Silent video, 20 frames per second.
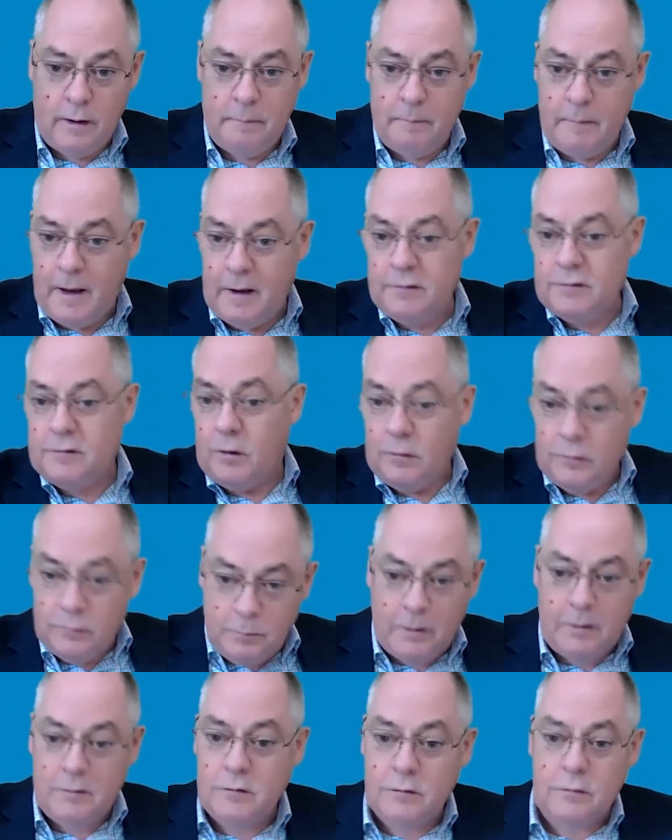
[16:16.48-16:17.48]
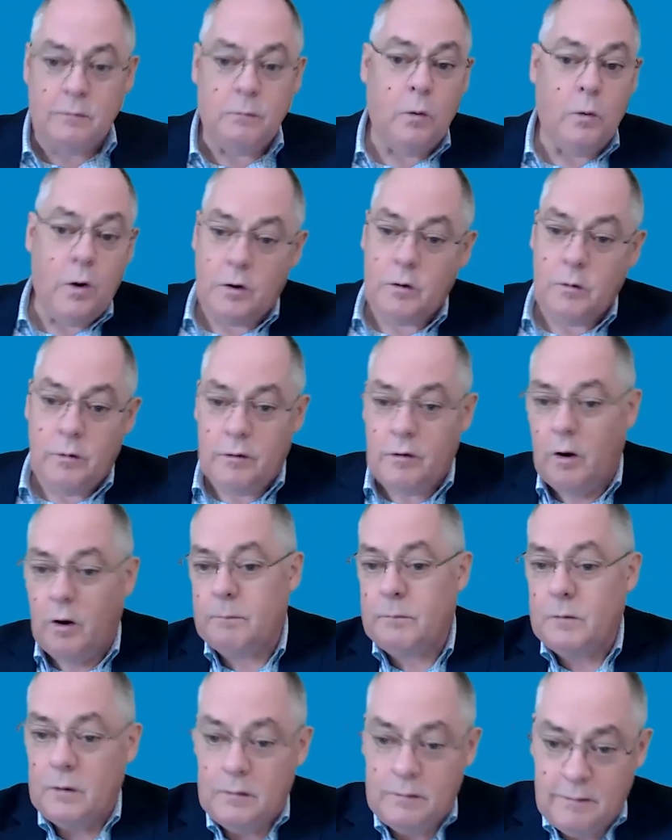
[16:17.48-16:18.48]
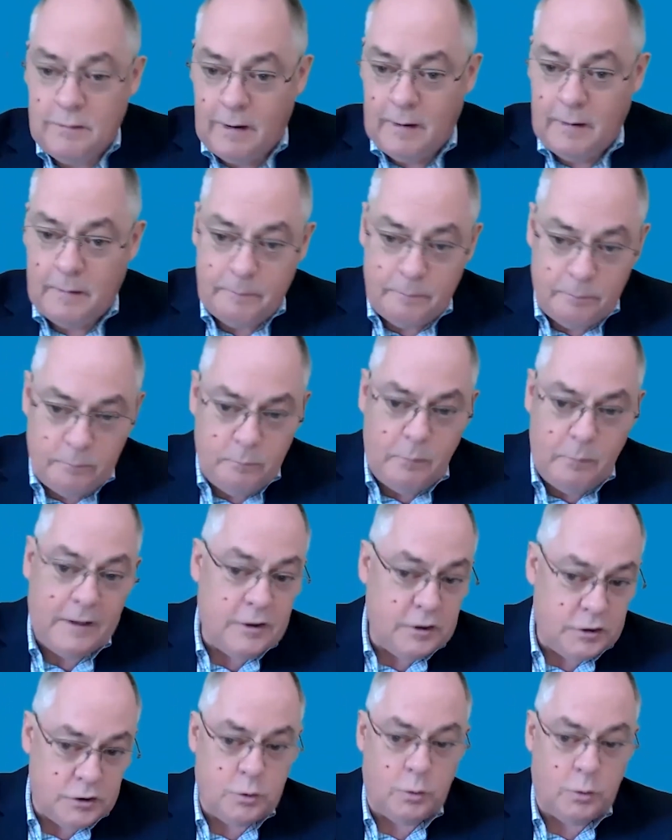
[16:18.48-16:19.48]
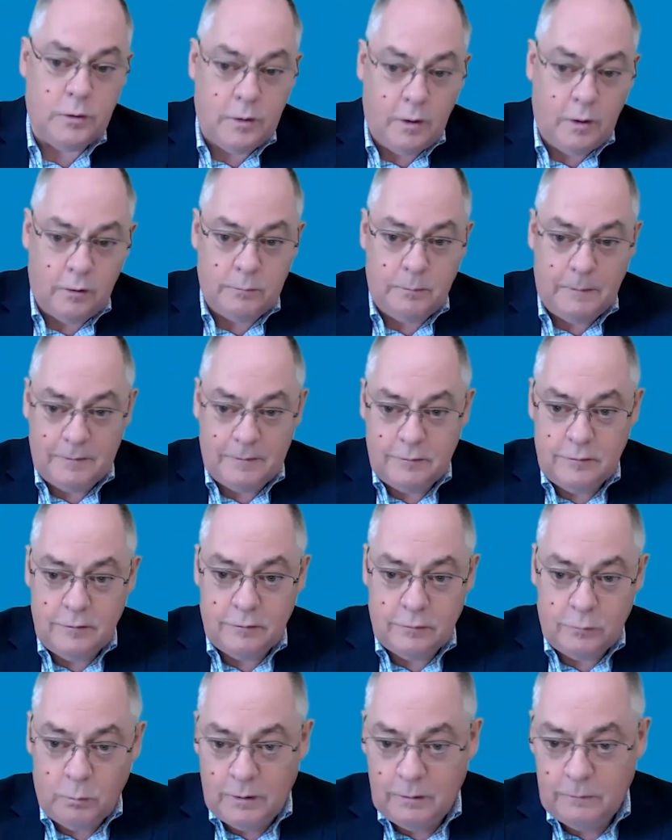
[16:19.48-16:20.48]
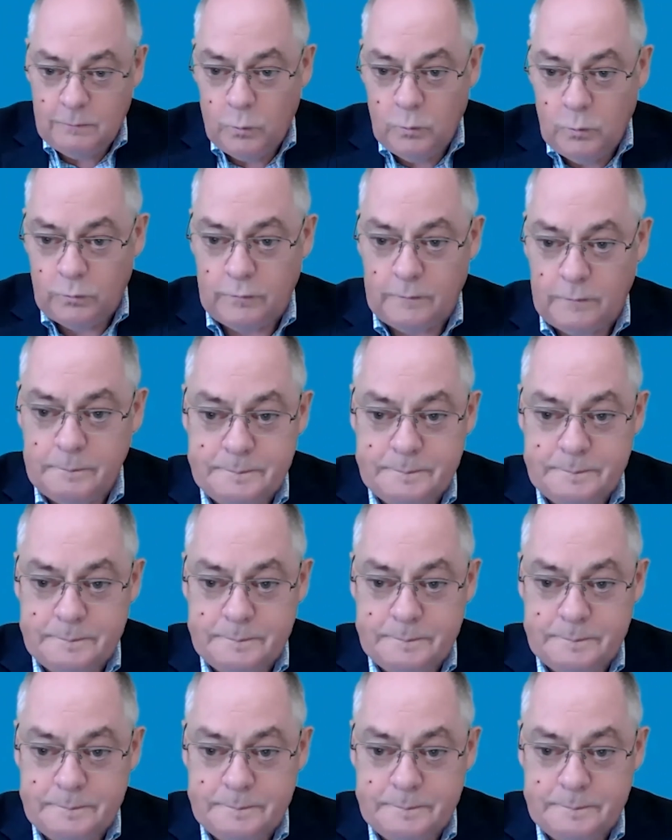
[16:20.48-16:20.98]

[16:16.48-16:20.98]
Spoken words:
as those pieces of work are adopted, making sure that those messages are reinforced.